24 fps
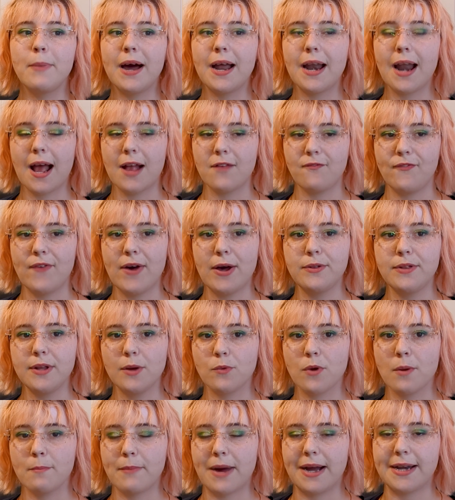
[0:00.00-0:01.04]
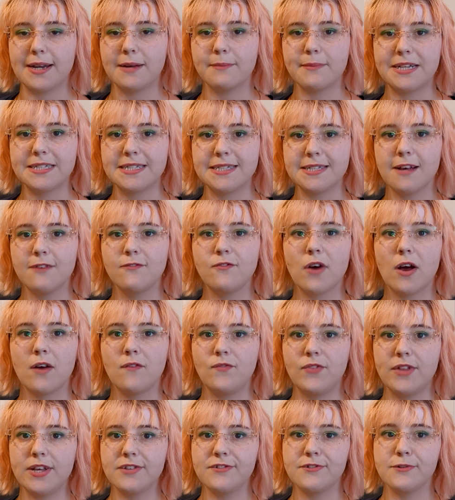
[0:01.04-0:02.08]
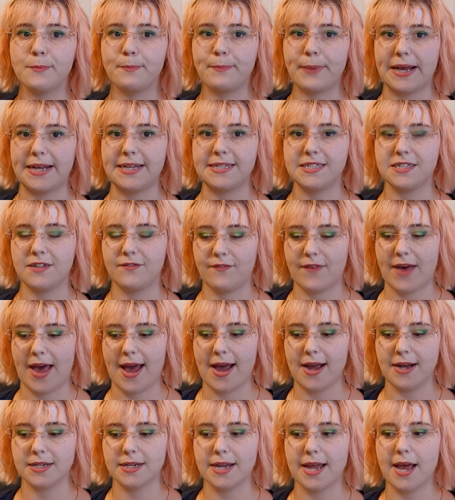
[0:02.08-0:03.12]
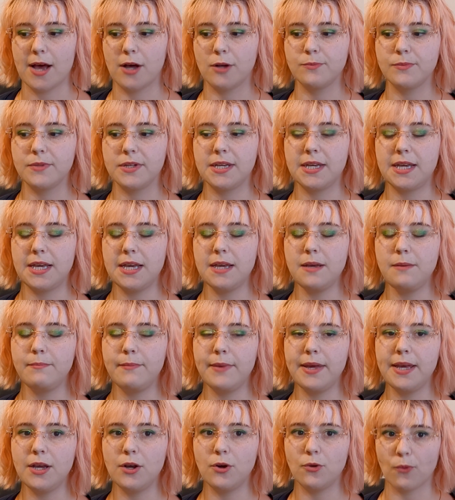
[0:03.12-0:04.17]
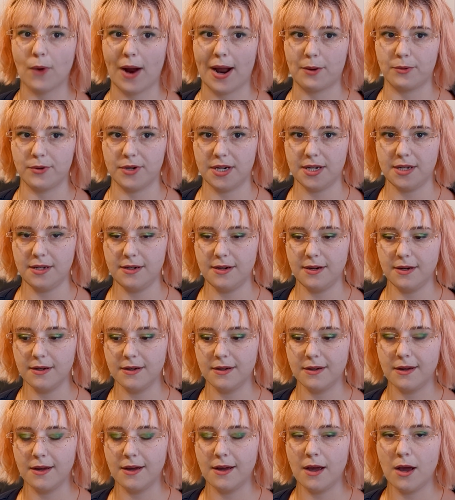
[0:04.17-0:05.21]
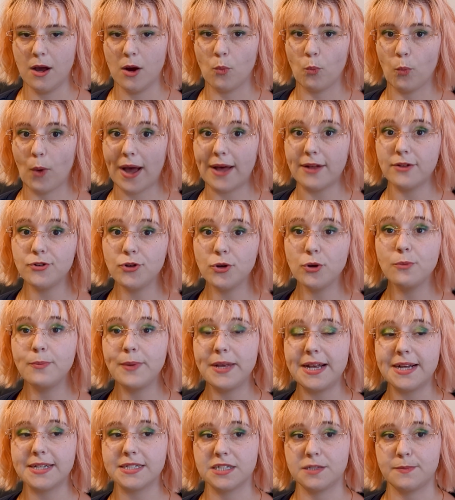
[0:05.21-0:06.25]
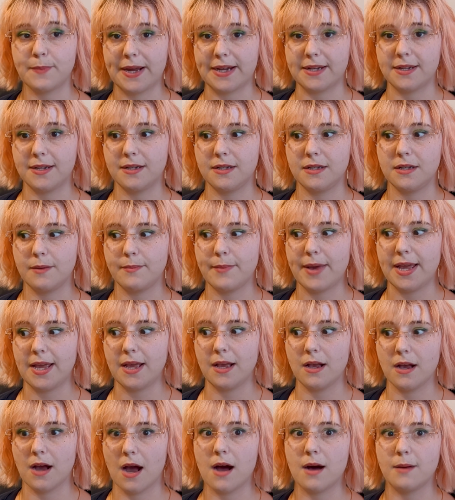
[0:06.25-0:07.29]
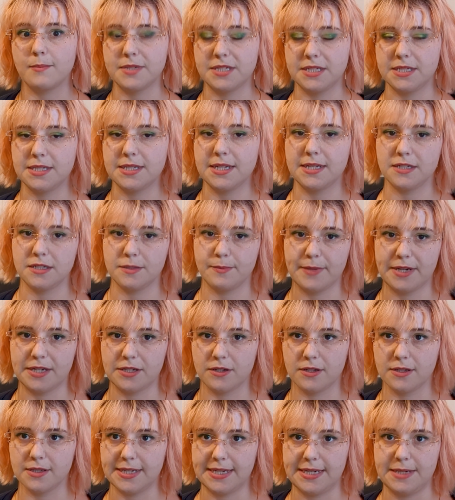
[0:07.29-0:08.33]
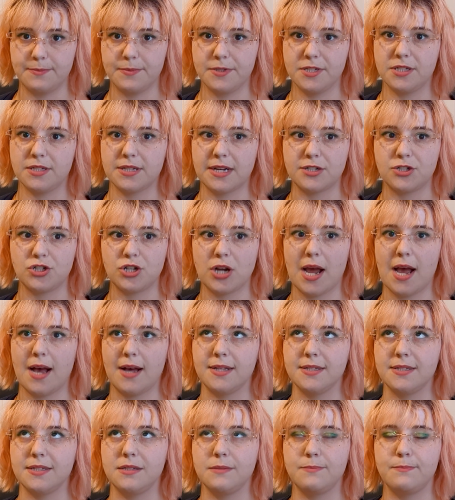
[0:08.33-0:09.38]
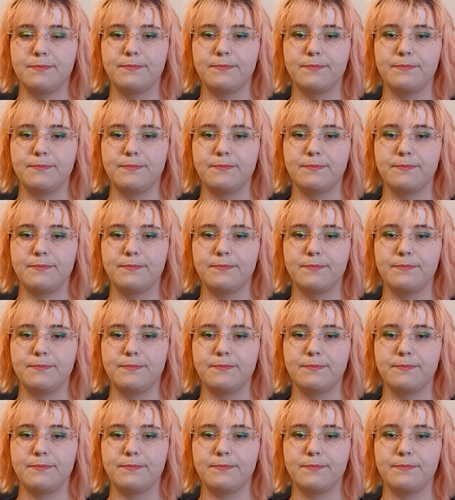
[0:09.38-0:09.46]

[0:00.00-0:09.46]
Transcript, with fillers: but I found that reminding myself of this base fact helped keep me grounded. While you'll be expected to make common sense mental leaps, such as